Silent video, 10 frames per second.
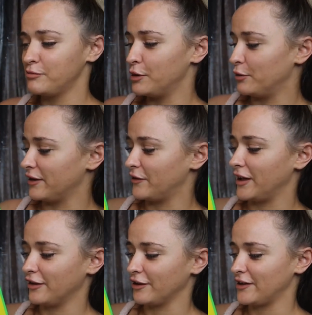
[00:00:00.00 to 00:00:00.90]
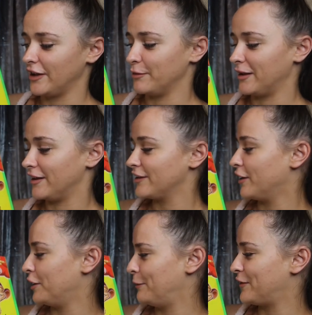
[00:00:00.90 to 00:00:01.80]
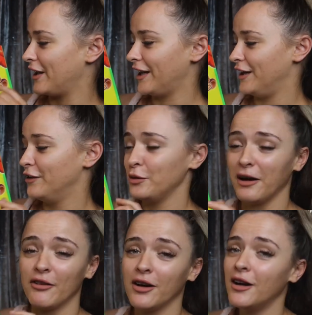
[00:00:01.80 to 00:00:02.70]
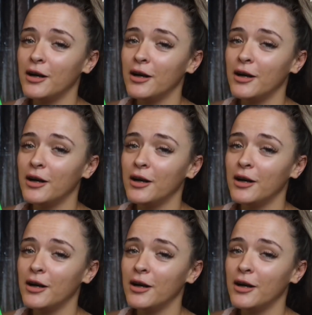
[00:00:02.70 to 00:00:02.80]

pull his finger a certain amount of times and then whoever